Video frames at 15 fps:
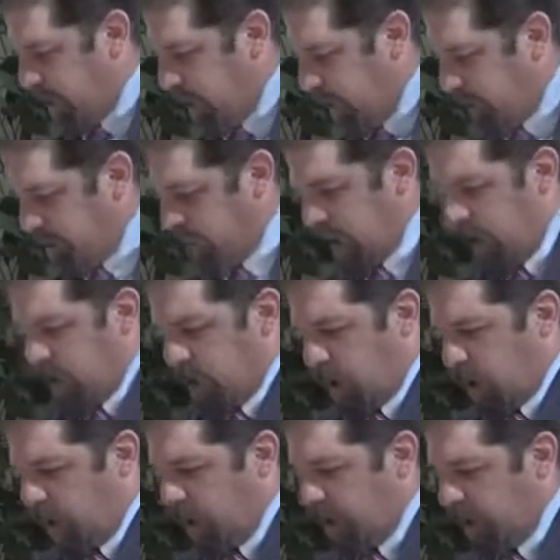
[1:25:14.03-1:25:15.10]
here, and I
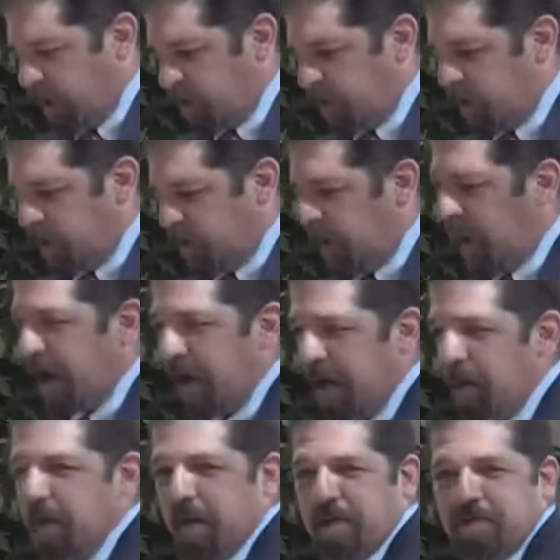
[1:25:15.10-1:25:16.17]
don't want to leave you without
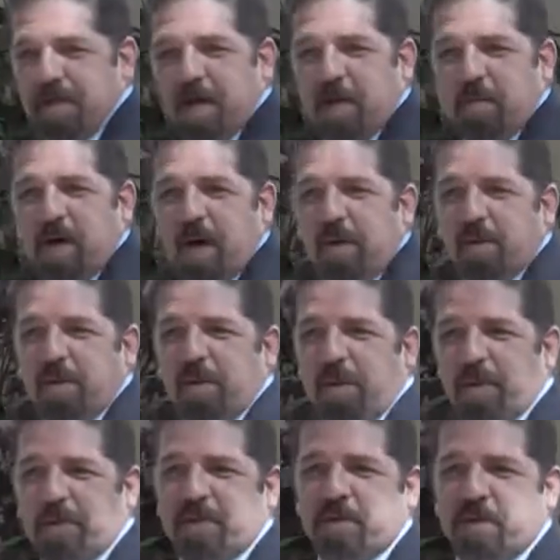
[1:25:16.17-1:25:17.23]
anything said about the
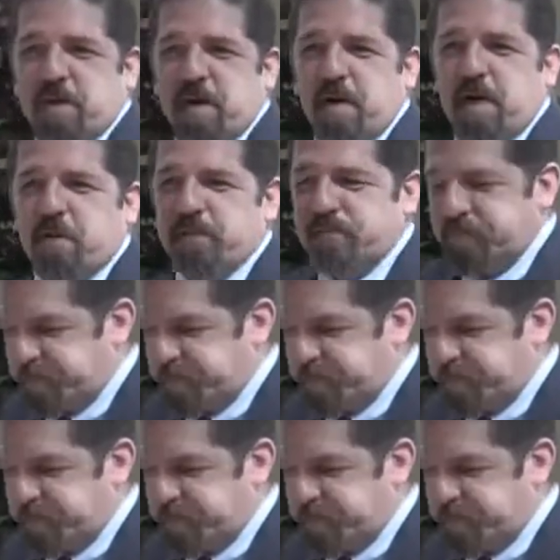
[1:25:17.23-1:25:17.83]
Holy Spirit.